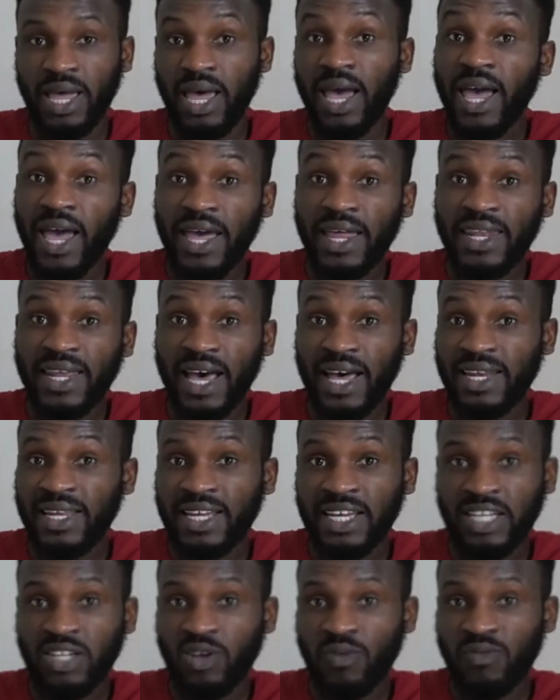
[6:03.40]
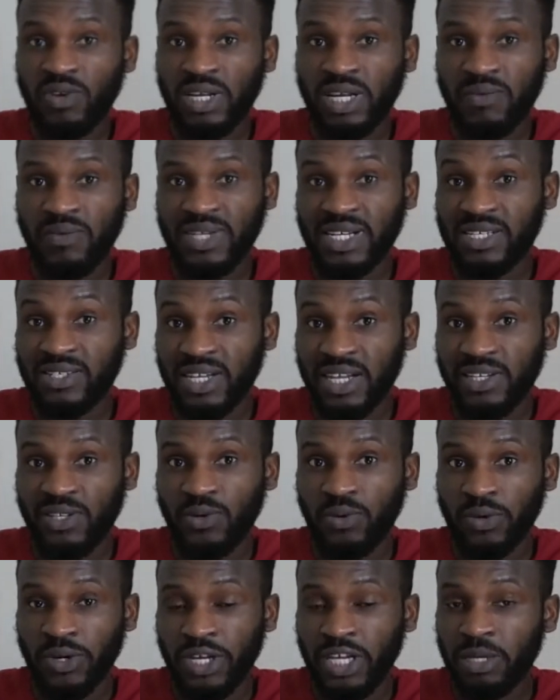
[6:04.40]
and at the end of the day when I try to
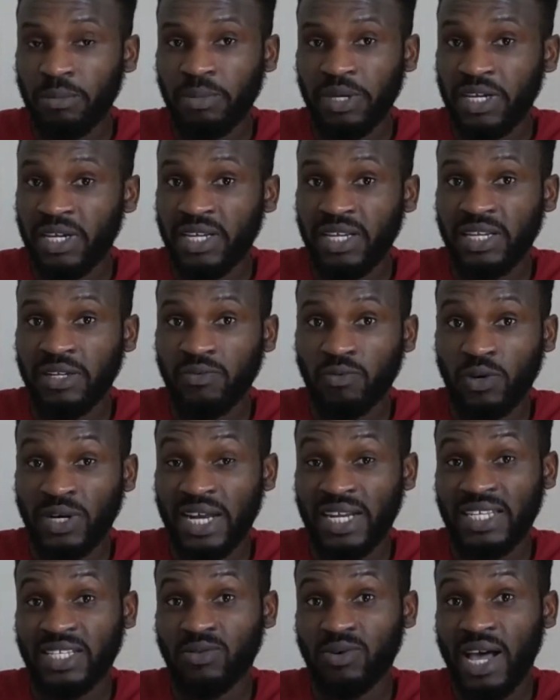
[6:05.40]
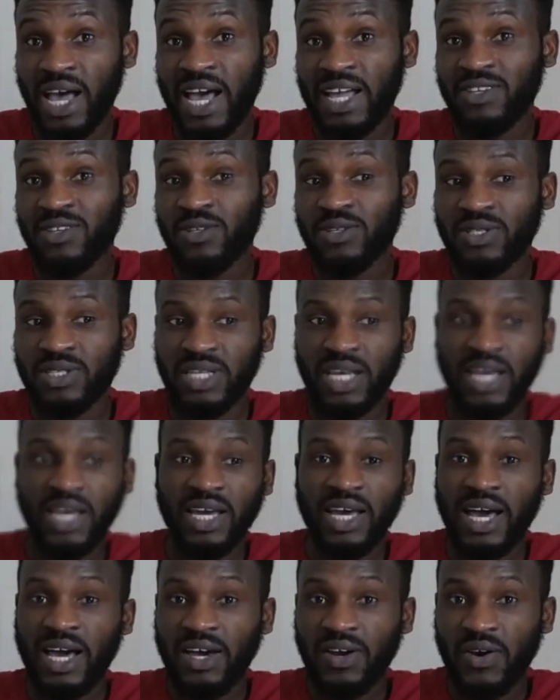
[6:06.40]
redeem, it didn't go. That is why I just
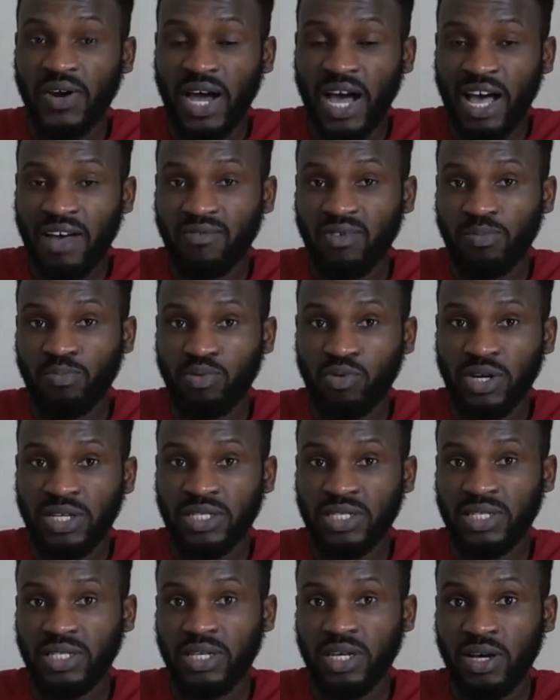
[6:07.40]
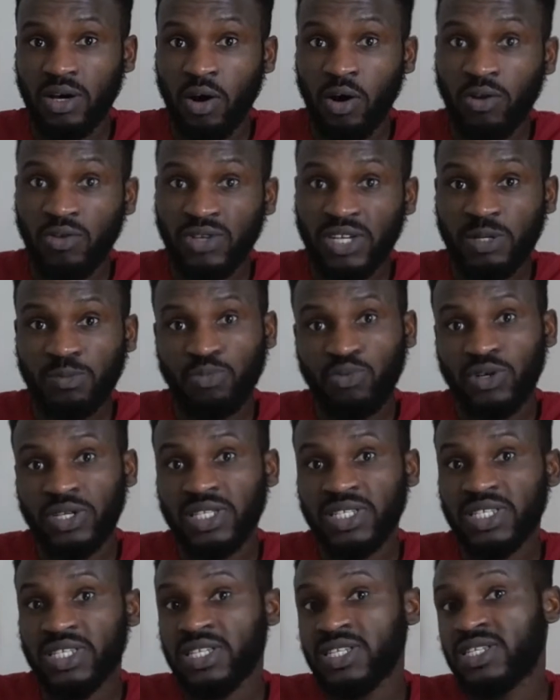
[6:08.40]
have a point. 100
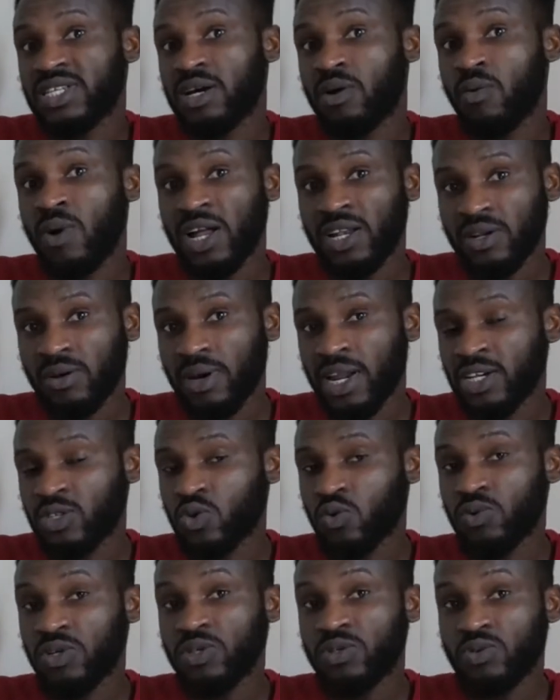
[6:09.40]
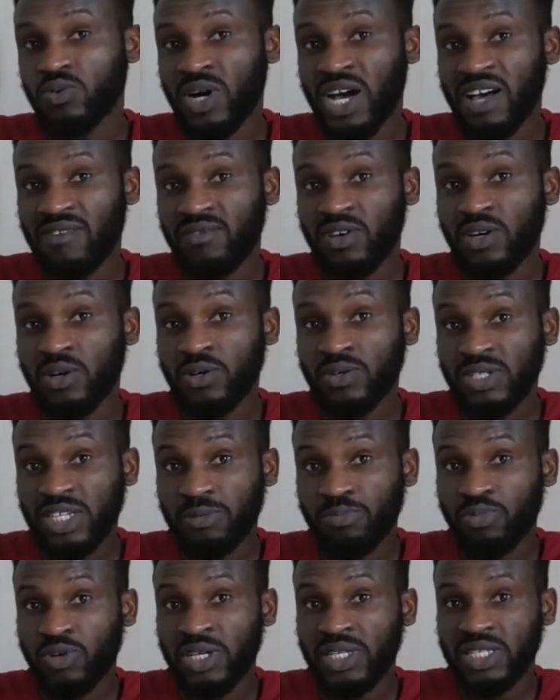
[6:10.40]
points is $1. So when you have
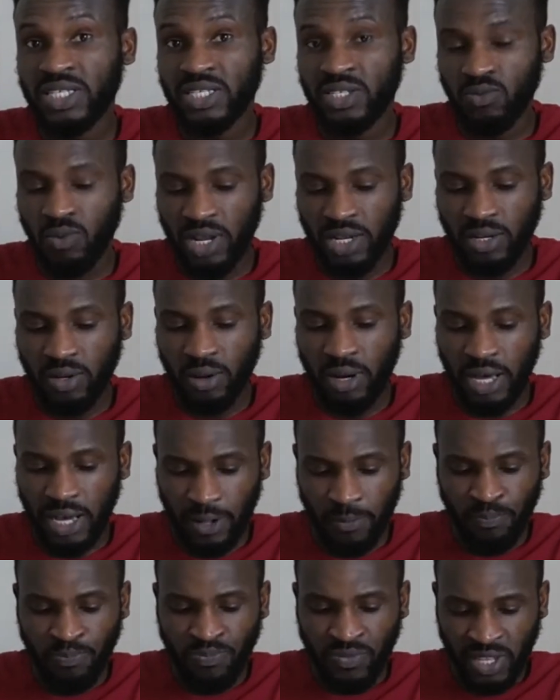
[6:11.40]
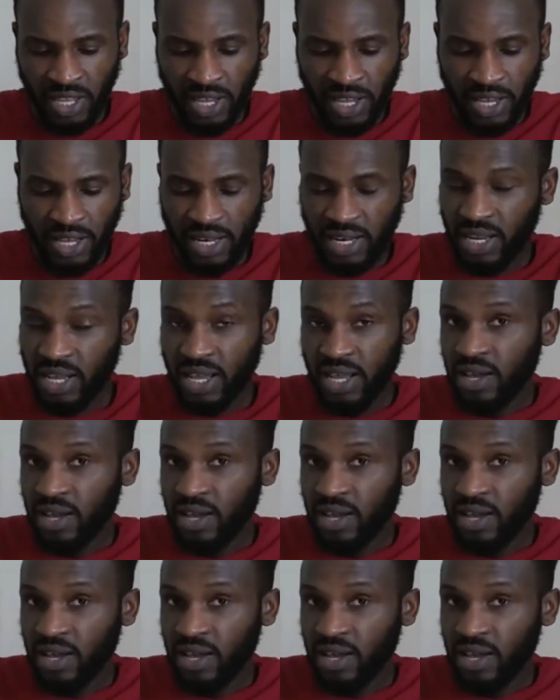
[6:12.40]
100 points is $1, and